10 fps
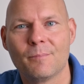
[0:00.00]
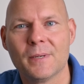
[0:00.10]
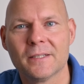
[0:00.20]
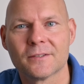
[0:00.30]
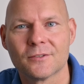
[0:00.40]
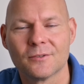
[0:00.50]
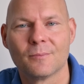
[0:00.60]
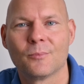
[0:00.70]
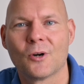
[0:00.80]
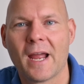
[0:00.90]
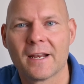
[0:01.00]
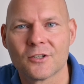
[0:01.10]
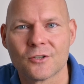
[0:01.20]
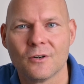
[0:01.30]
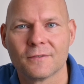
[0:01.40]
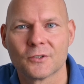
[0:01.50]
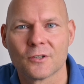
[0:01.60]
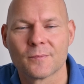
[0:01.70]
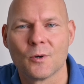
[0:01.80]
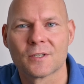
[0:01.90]
build branch of
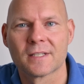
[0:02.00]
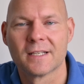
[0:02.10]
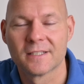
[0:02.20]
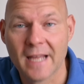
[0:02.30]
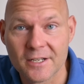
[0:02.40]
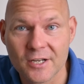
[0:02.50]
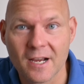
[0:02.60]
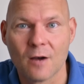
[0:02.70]
DOSBox staging.